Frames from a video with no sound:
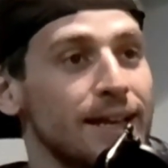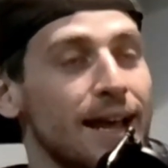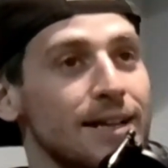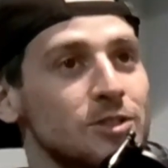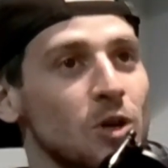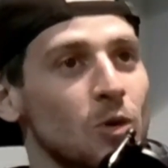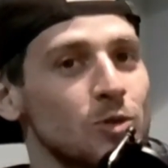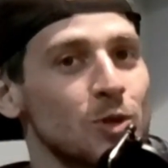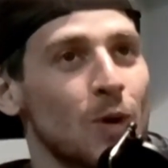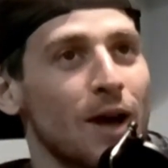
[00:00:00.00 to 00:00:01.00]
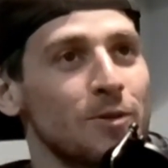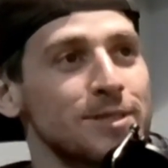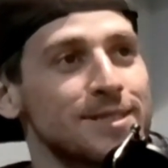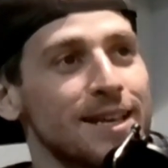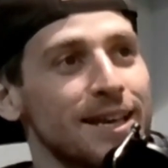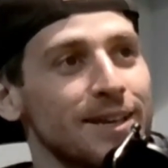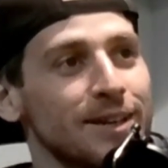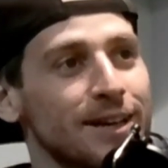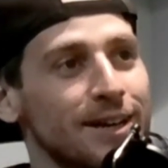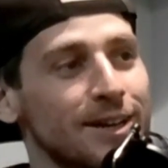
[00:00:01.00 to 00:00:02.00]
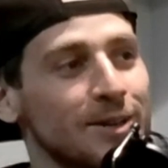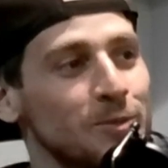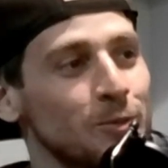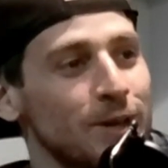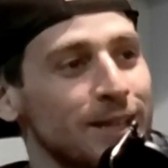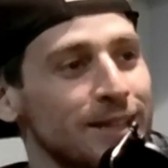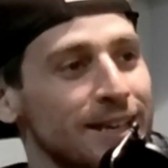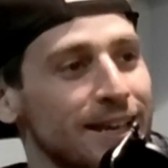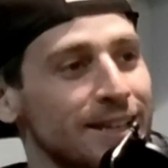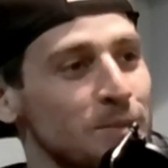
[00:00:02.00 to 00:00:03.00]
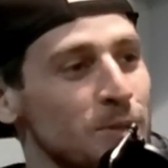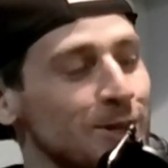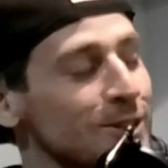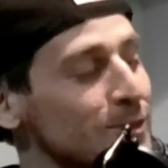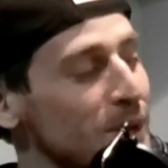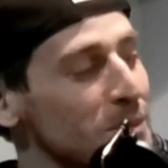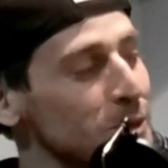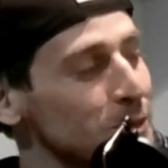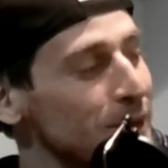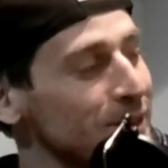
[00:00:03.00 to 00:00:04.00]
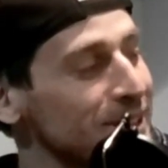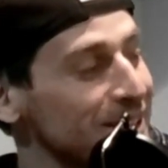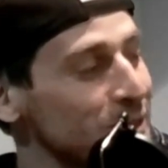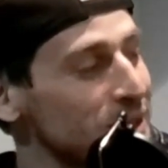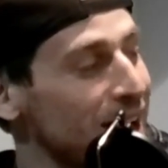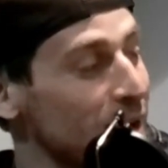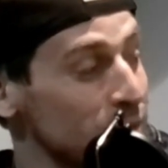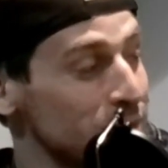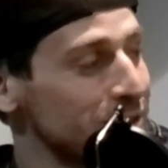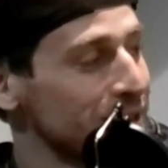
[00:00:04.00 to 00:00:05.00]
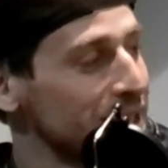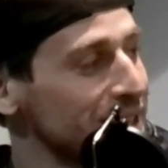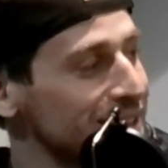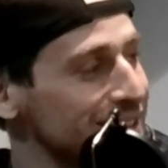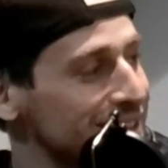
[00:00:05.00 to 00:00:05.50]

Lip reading: Yeah, so I would say in the middle of my blue belt, I would be ready.